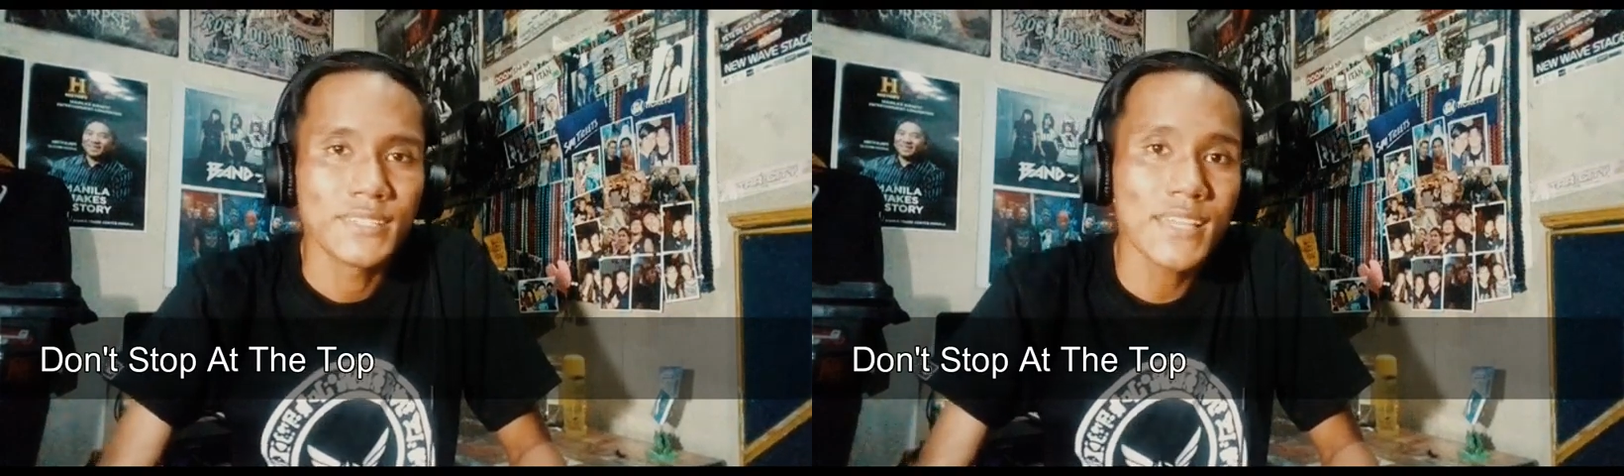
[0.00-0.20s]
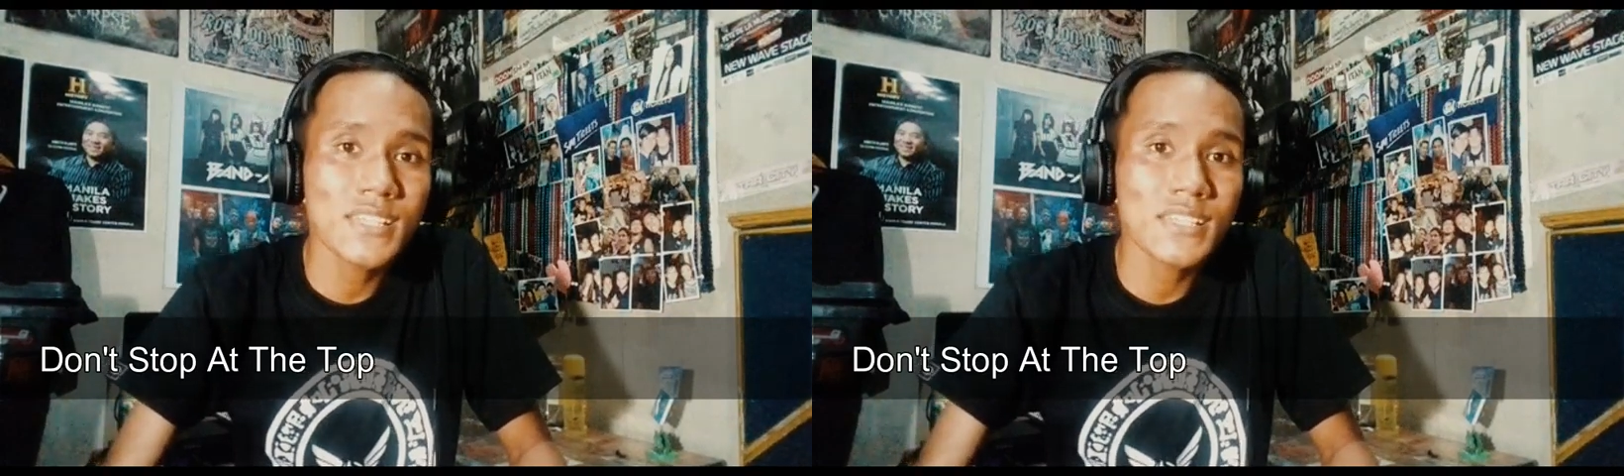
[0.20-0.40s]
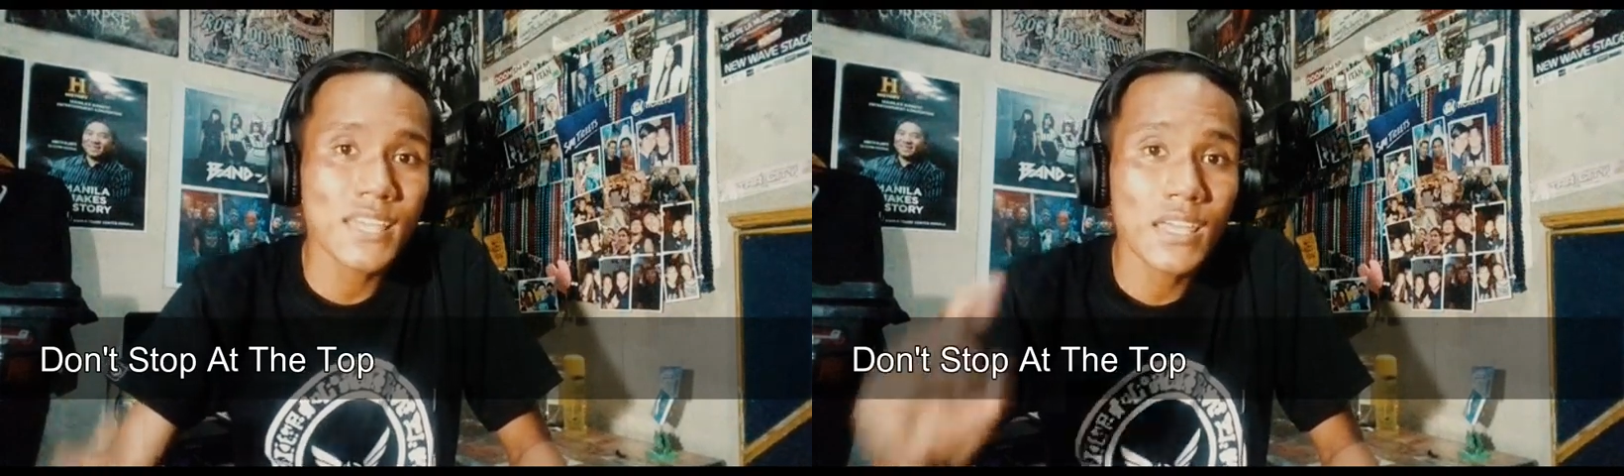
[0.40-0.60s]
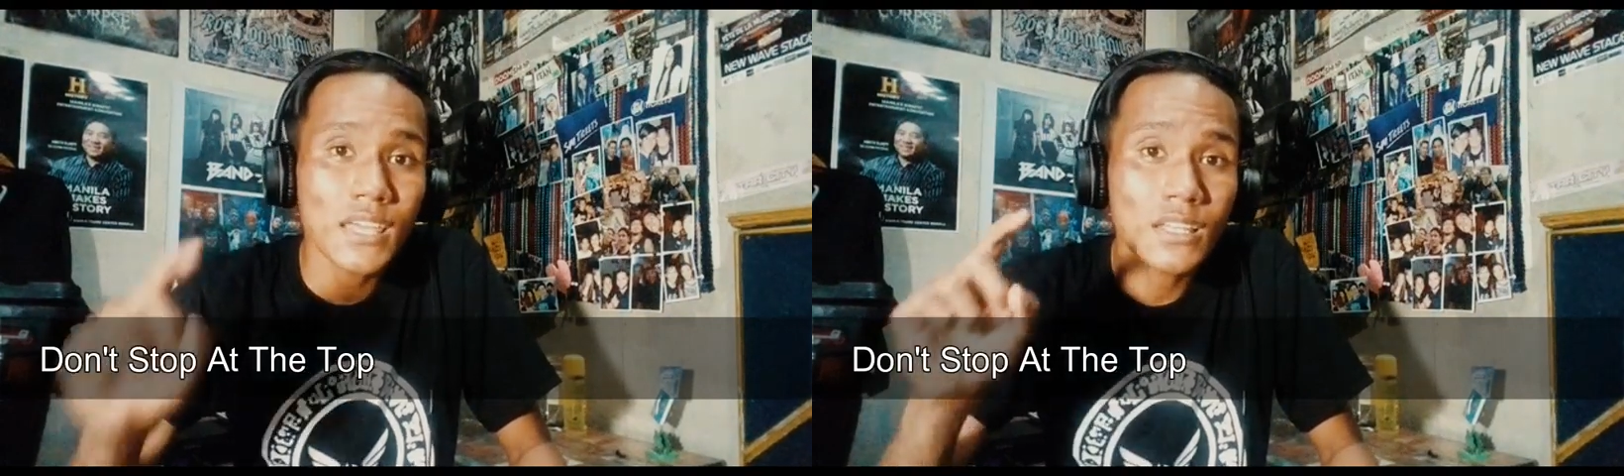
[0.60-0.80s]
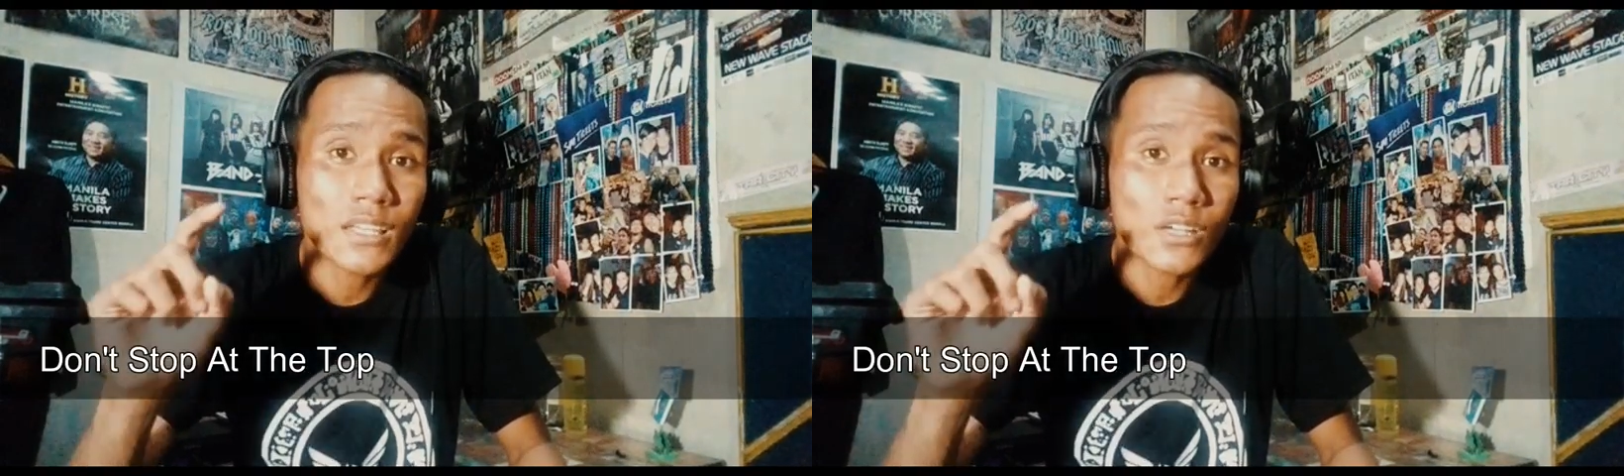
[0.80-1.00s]
This is
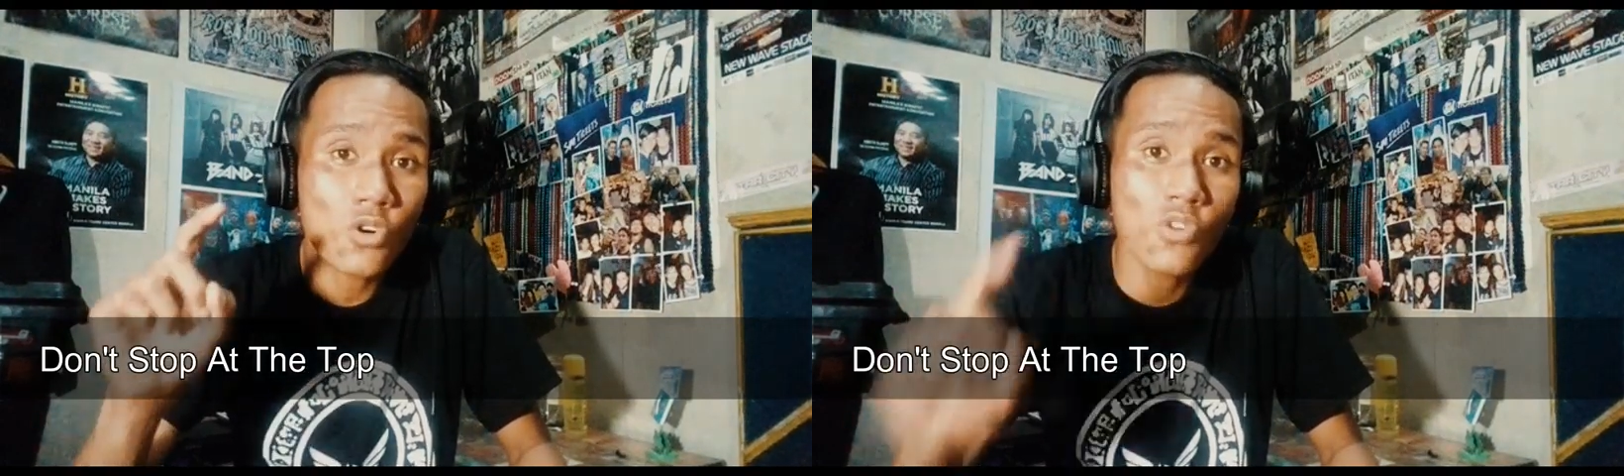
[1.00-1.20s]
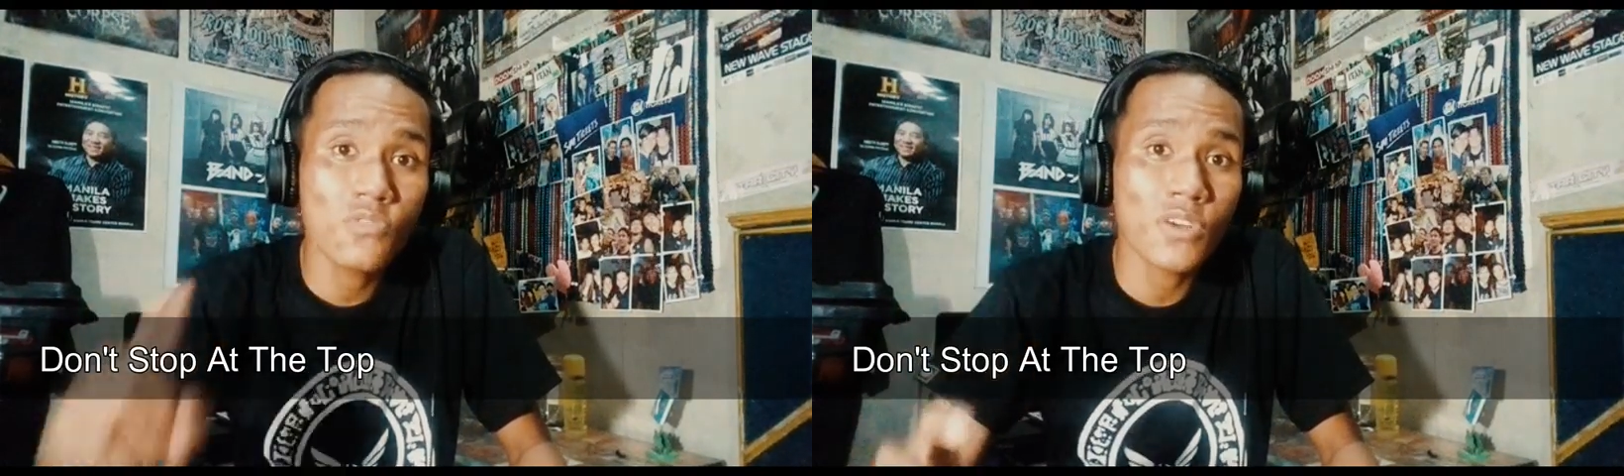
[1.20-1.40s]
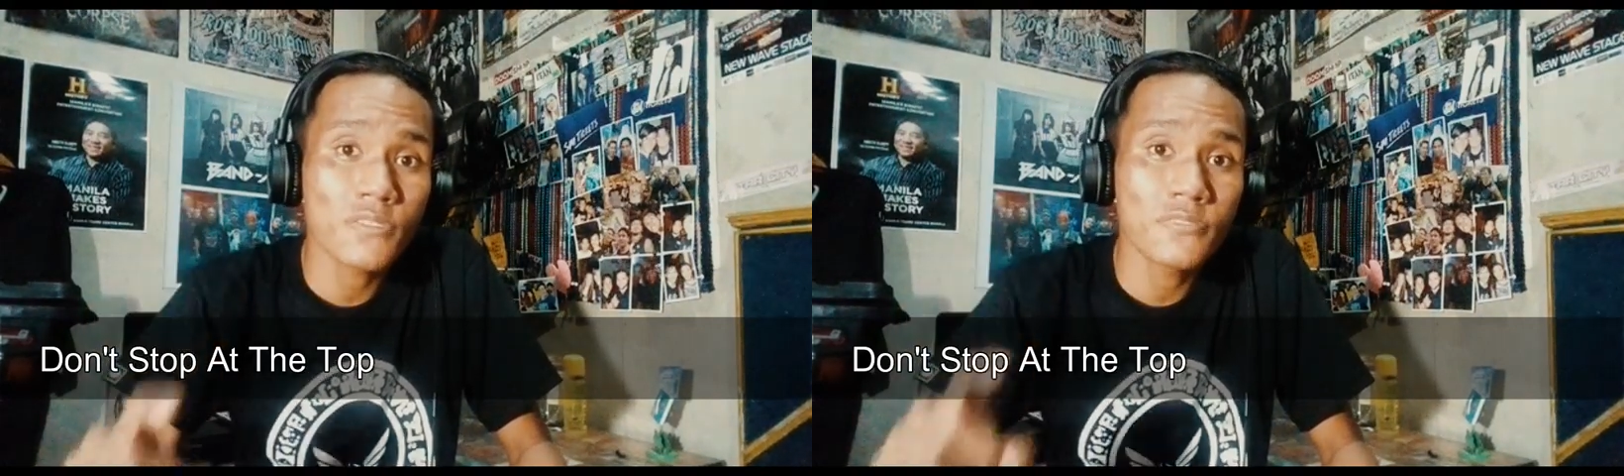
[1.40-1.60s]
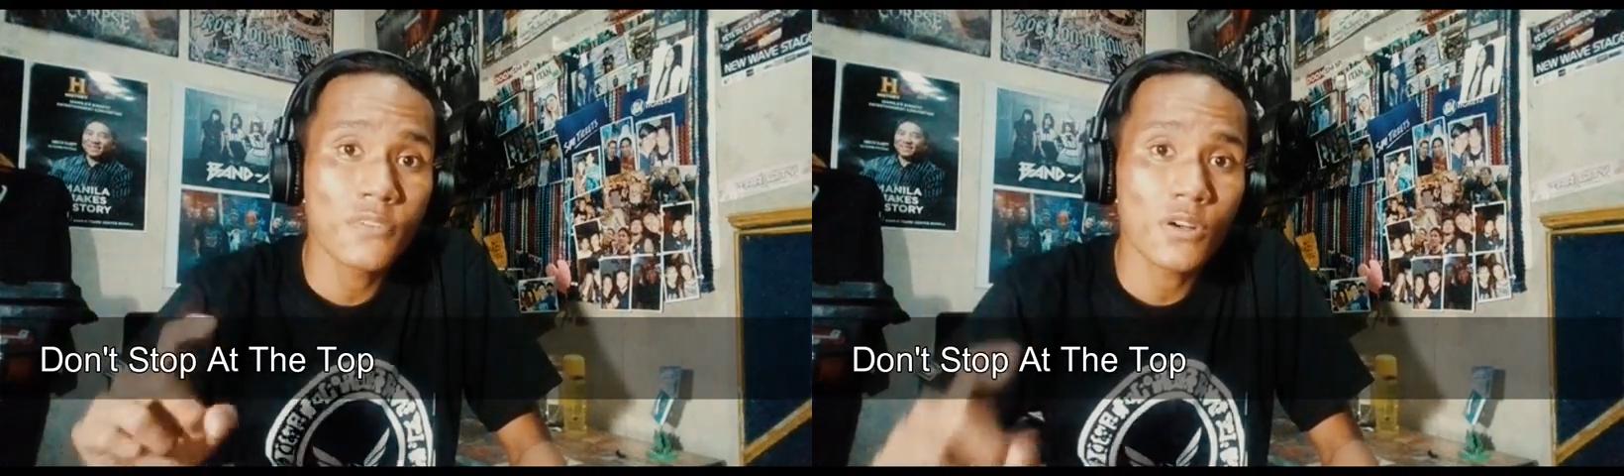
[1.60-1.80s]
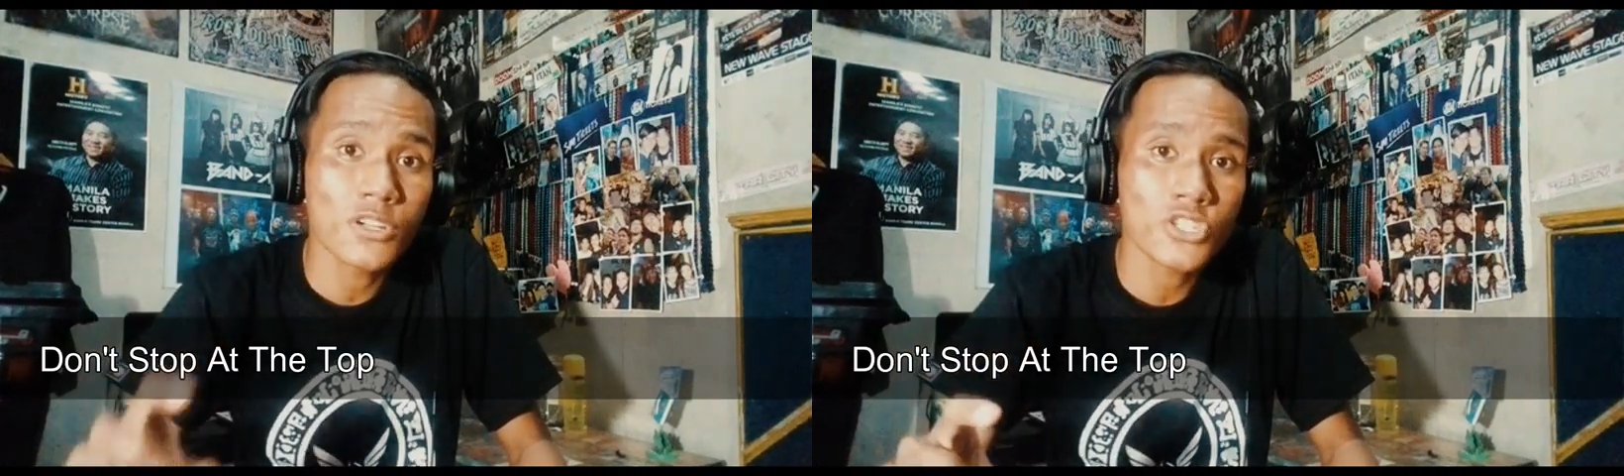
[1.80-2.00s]
a cover
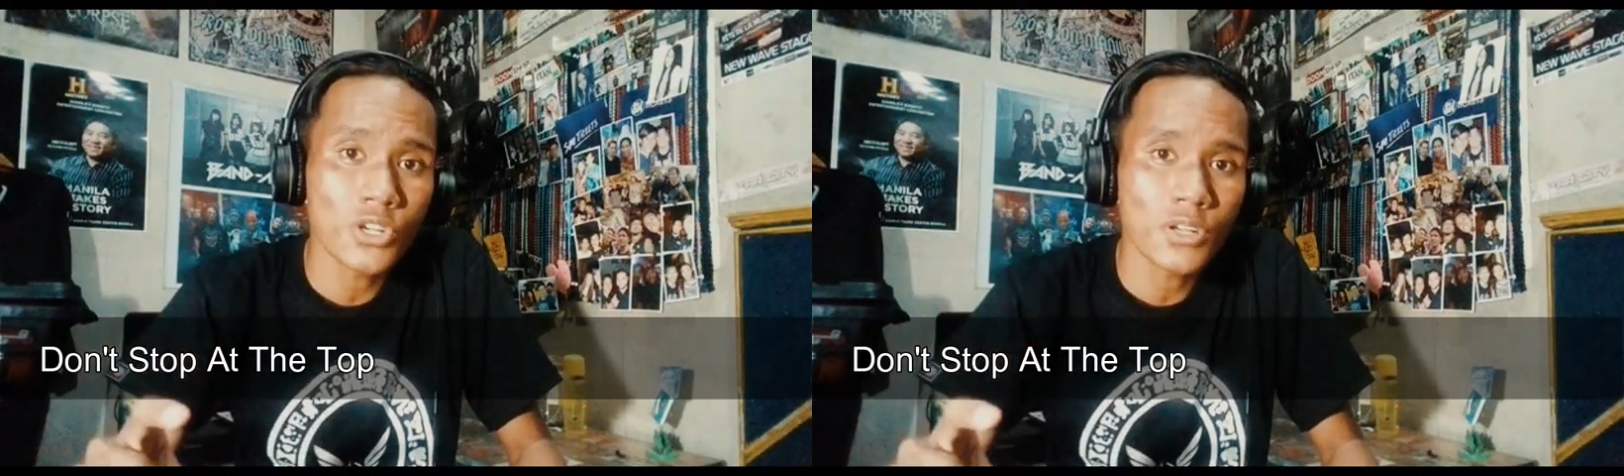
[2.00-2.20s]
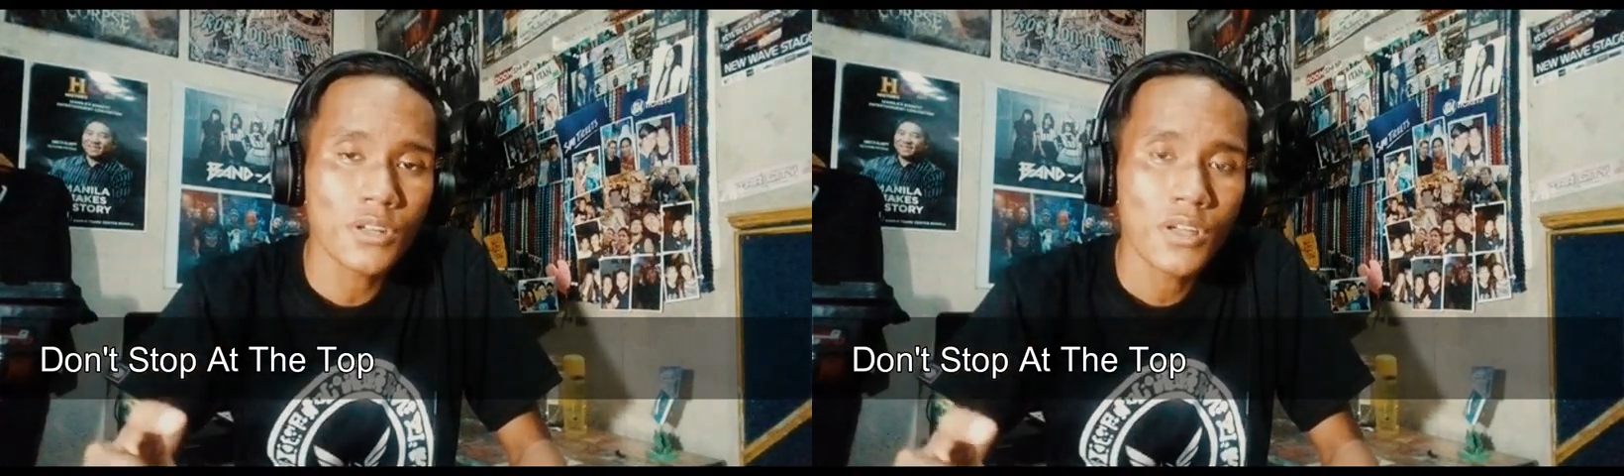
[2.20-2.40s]
version